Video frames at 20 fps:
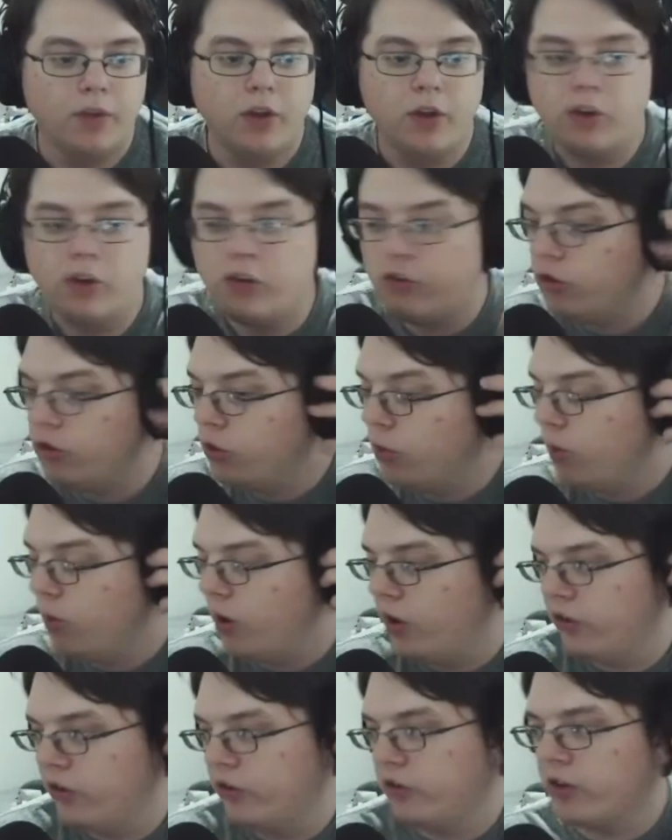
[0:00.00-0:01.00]
Dude
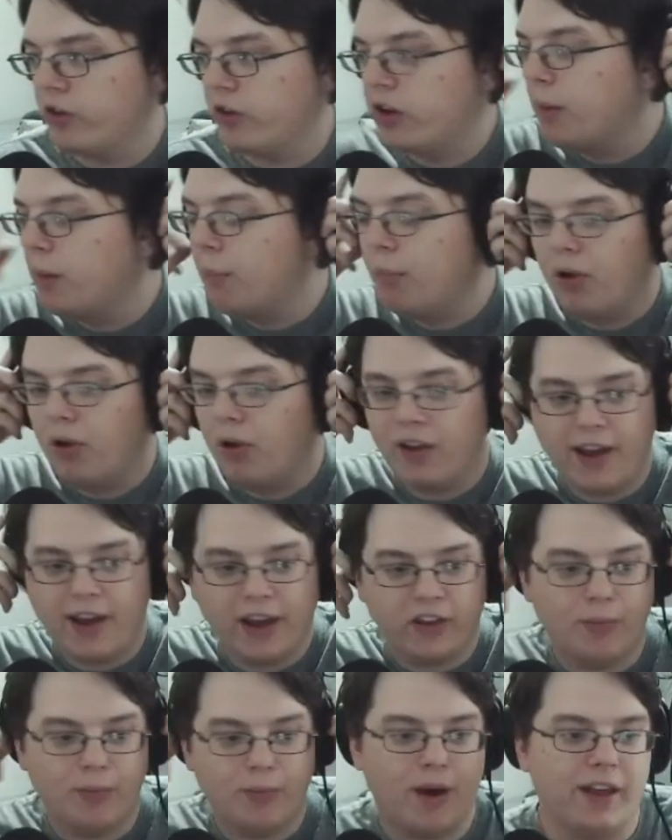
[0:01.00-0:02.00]
was completely
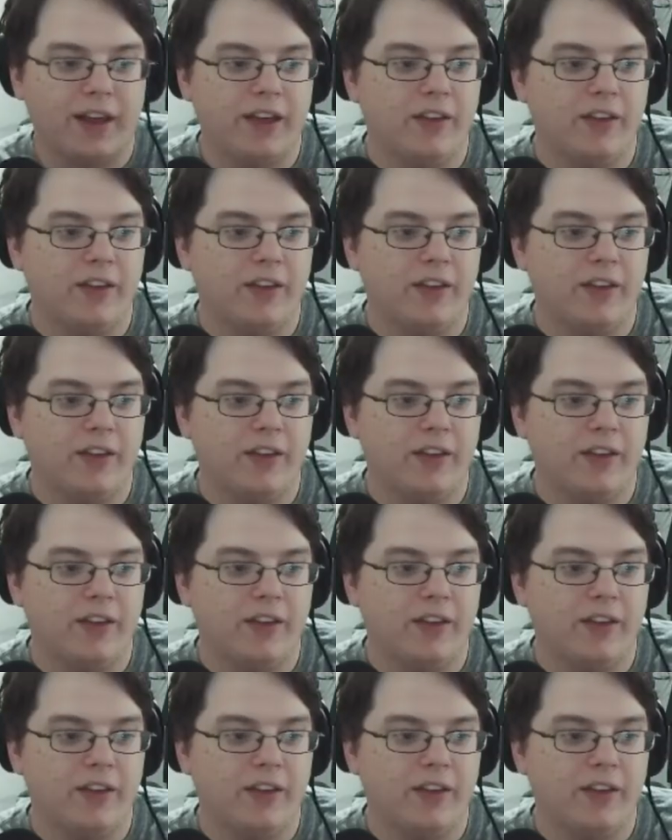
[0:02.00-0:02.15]
nice about it.